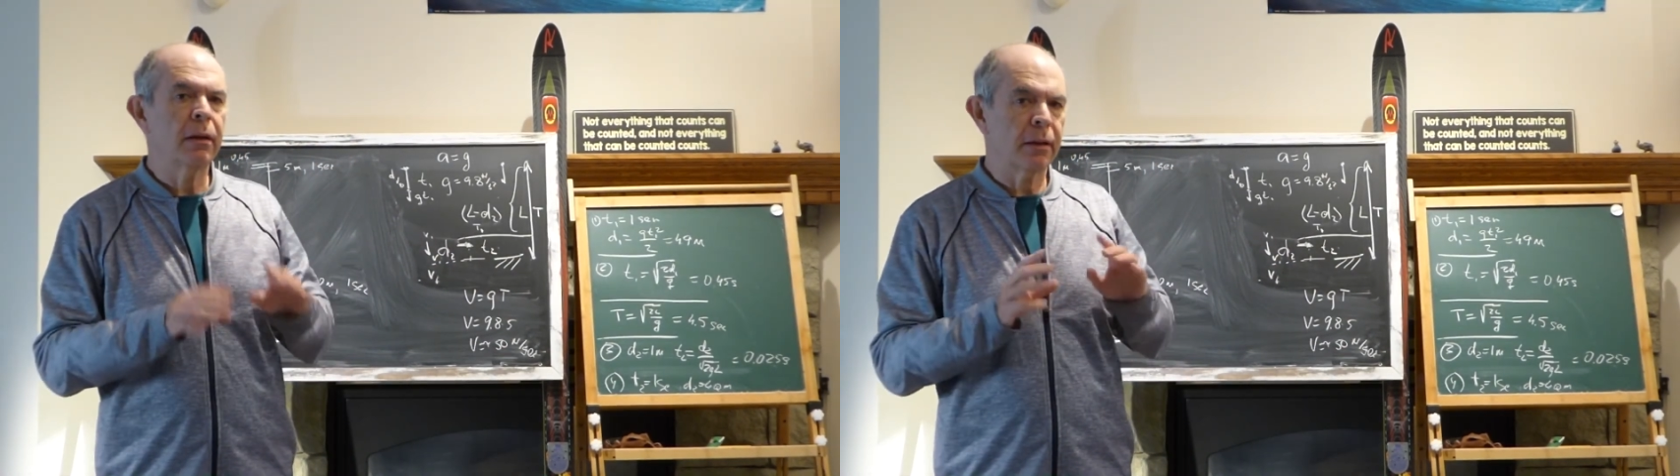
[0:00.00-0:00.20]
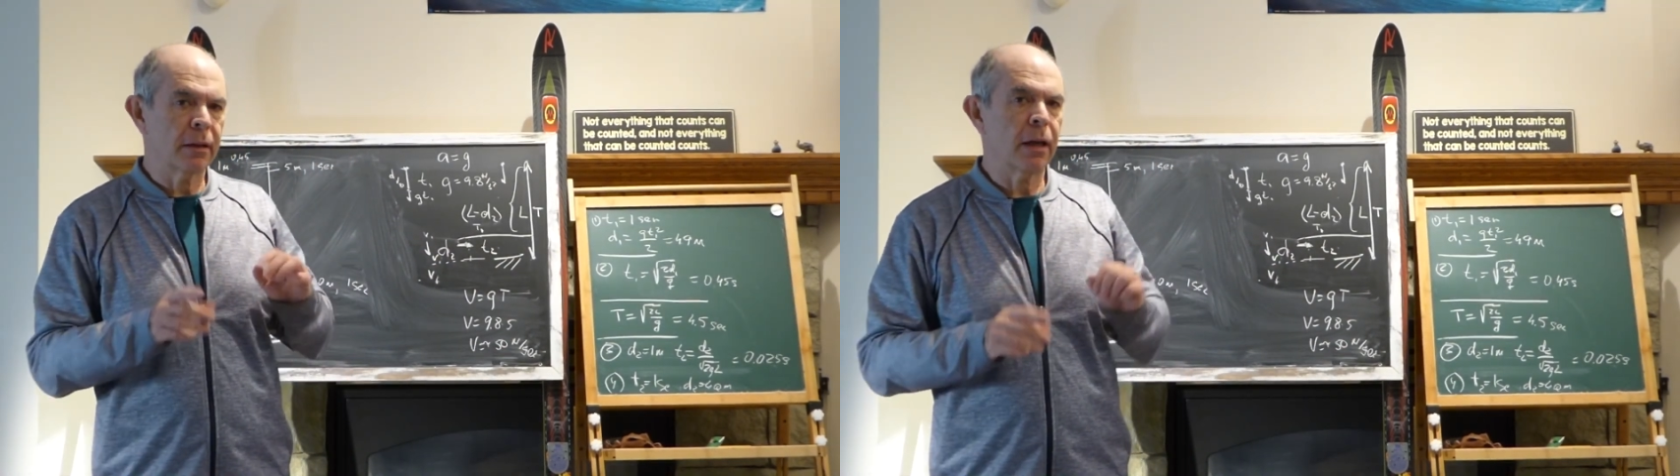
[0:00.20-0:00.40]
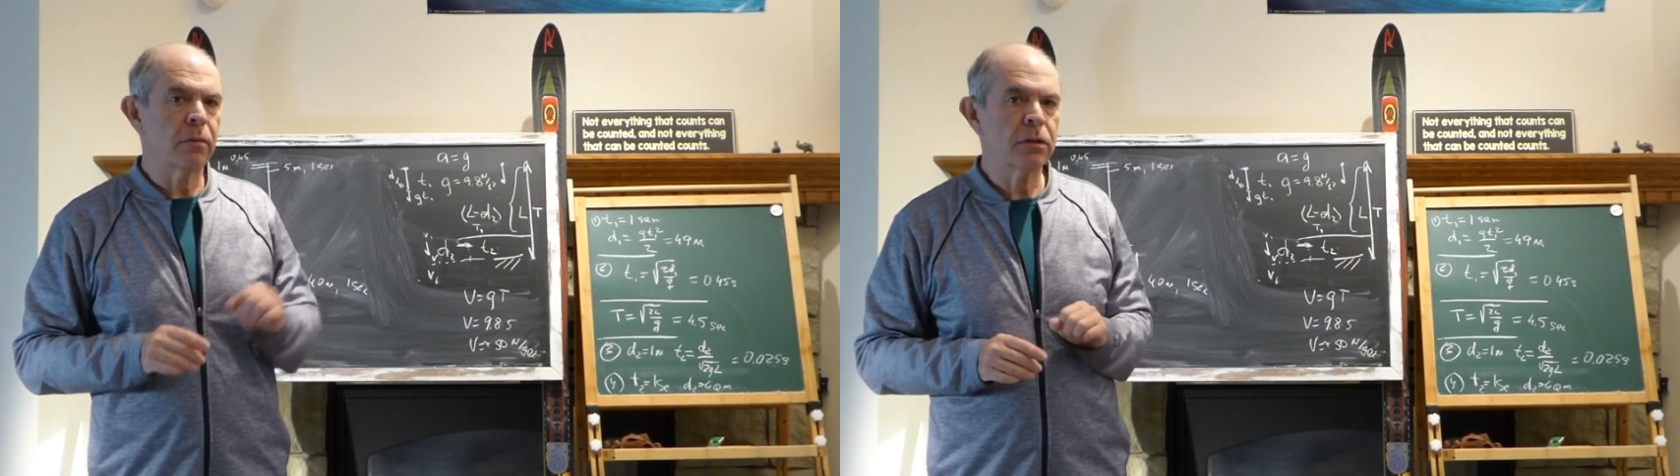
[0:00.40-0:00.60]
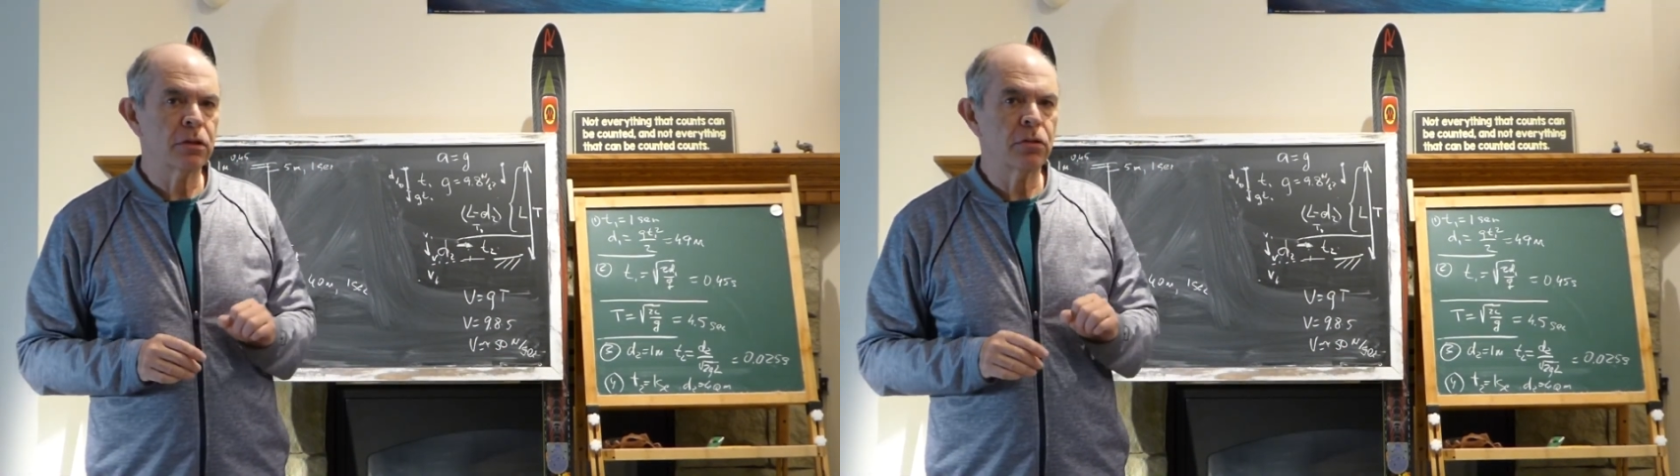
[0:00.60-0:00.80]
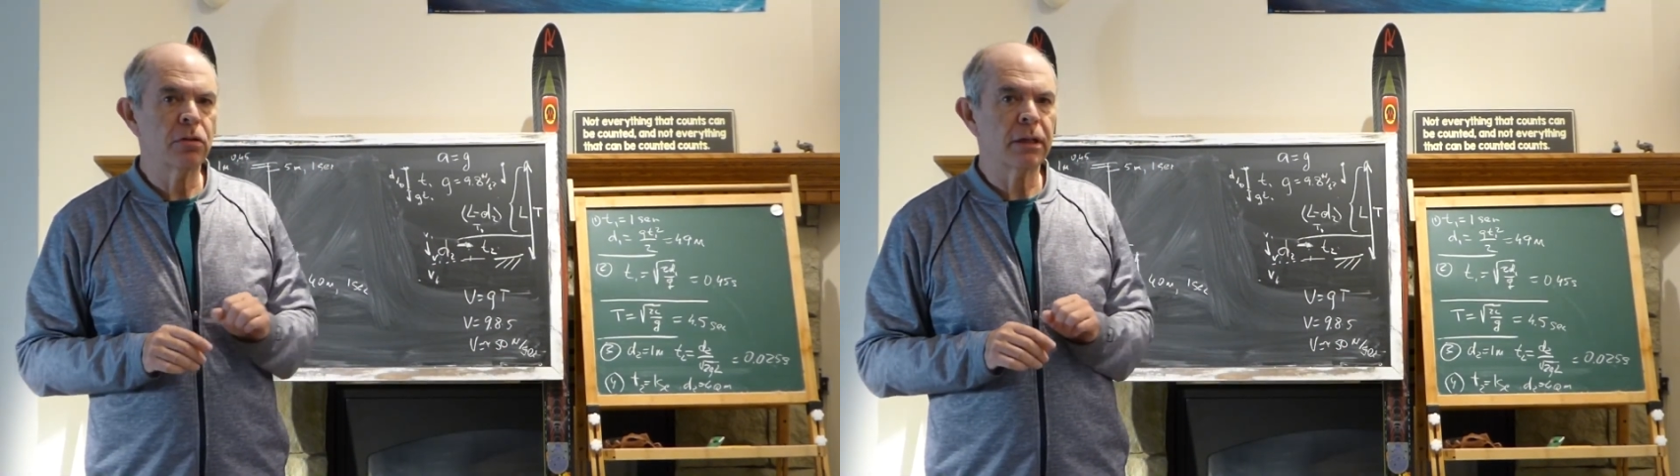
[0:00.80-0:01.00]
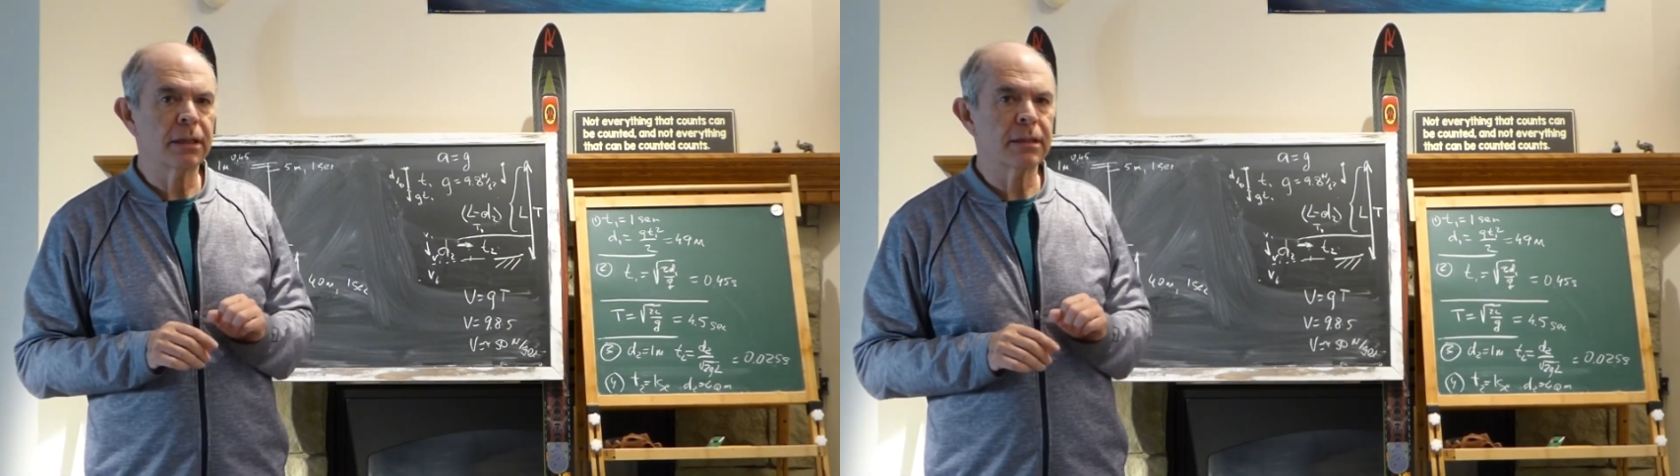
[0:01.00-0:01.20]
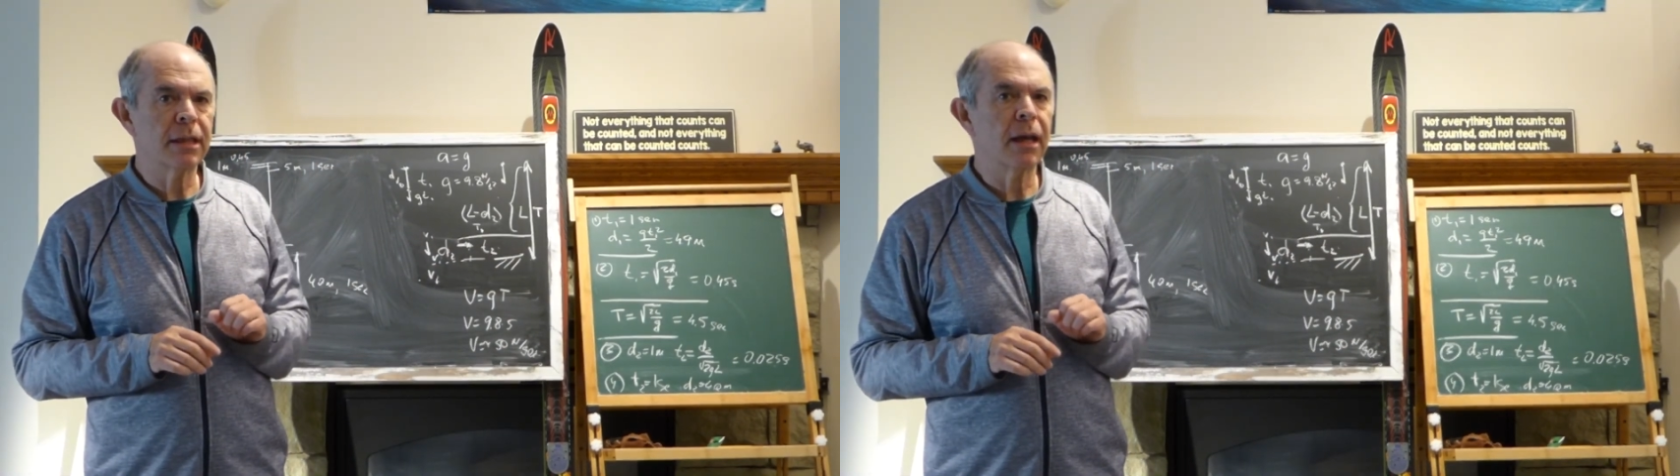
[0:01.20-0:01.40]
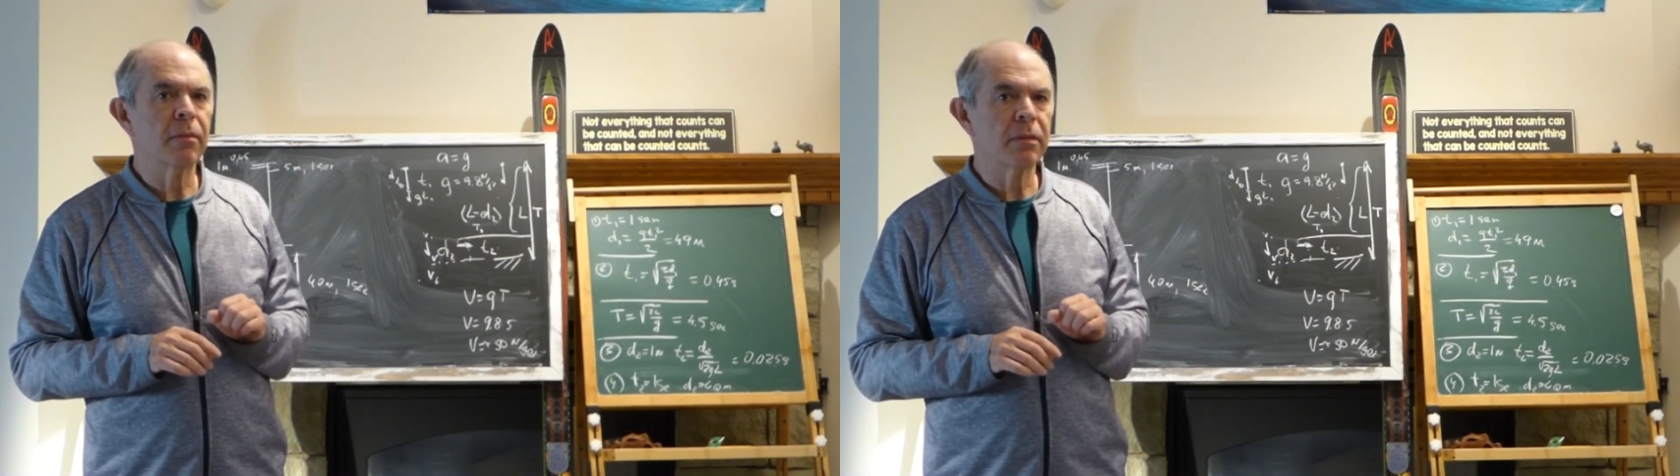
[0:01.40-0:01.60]
and I will see you next
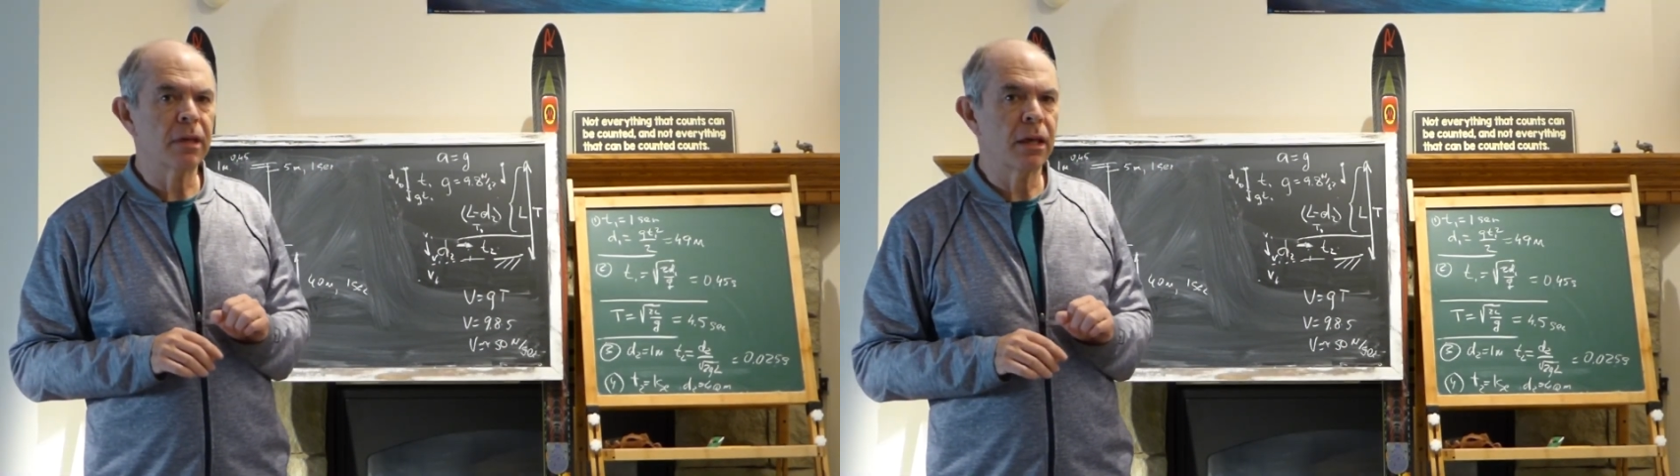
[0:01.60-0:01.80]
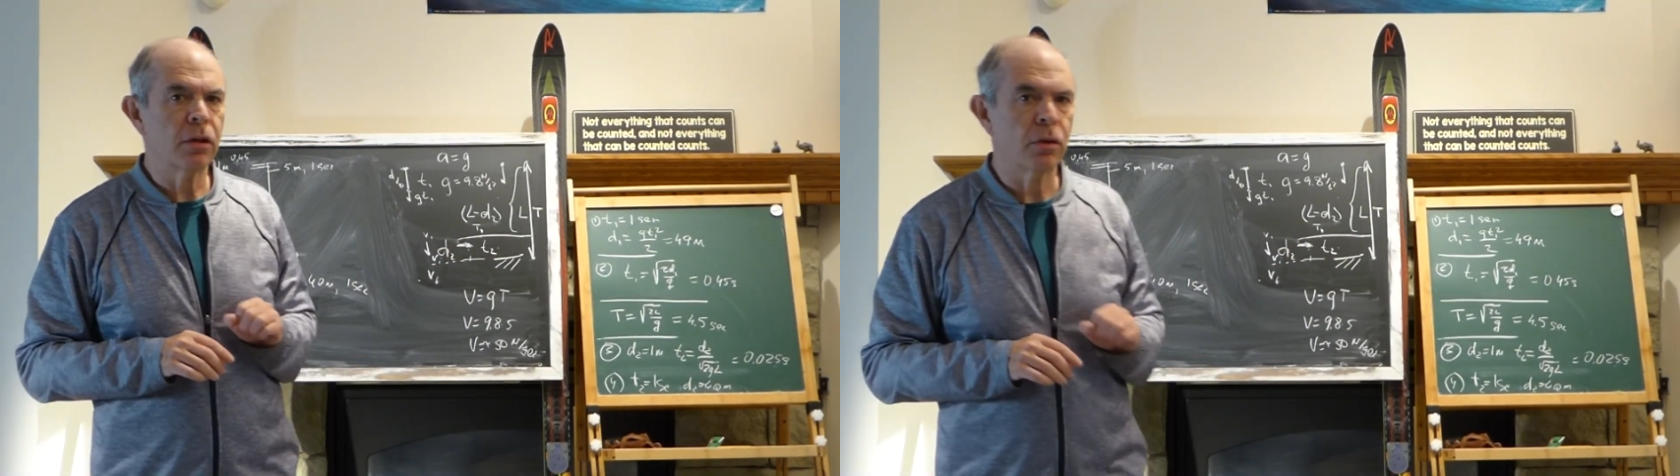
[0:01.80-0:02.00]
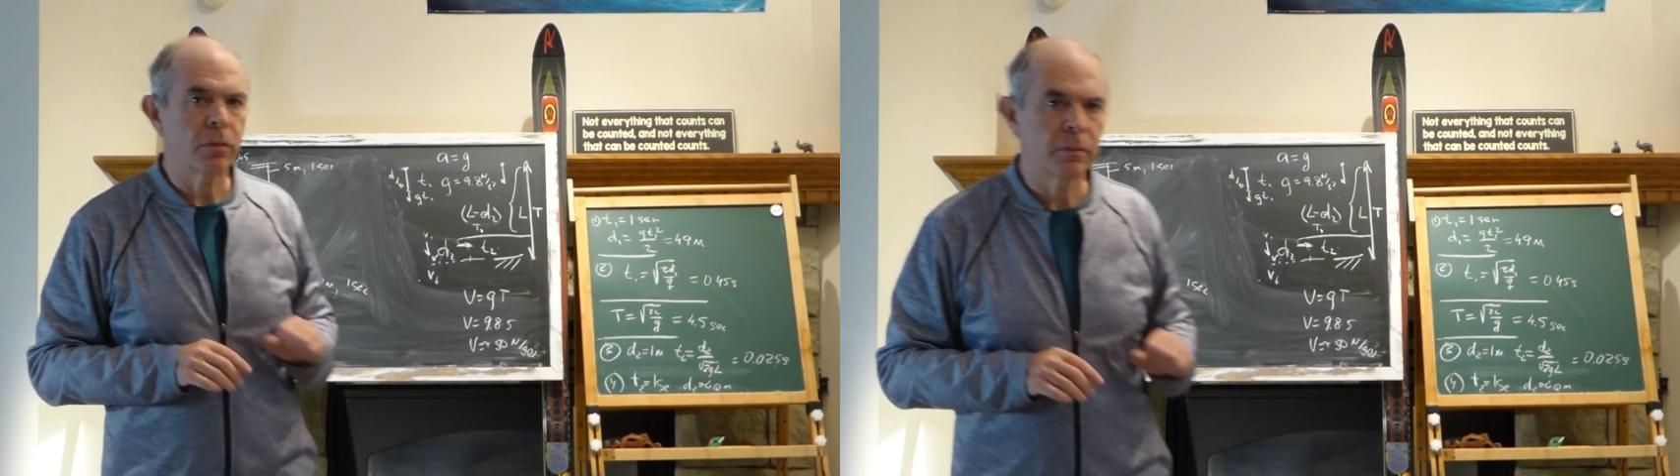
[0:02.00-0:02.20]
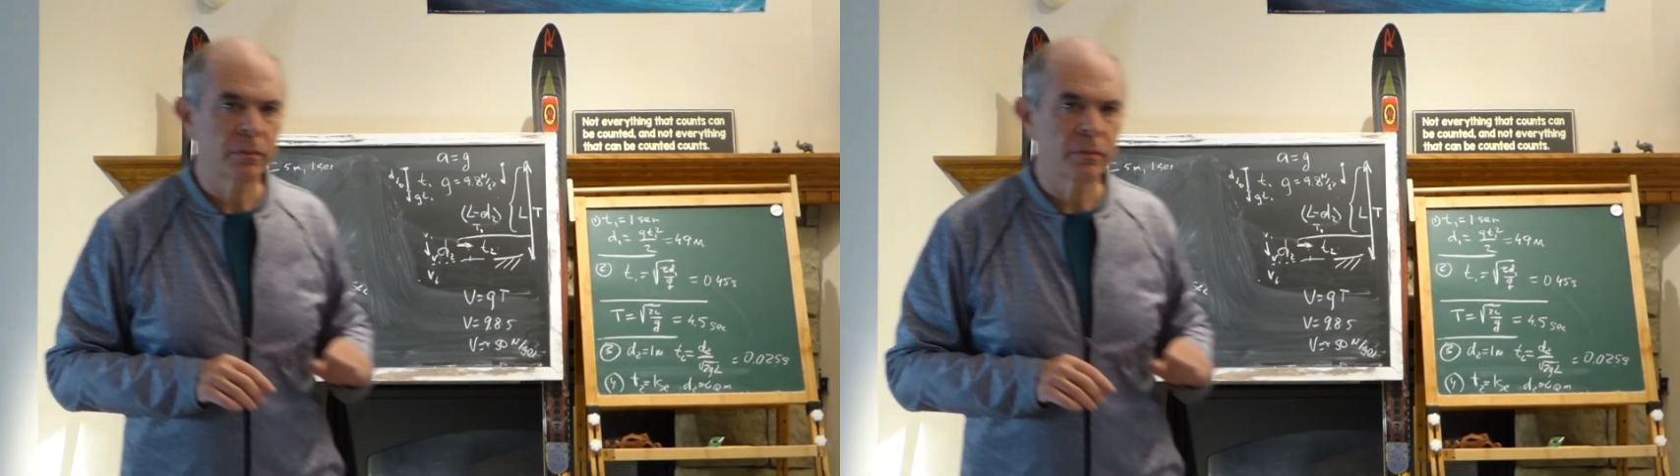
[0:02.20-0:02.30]
time. Thank you.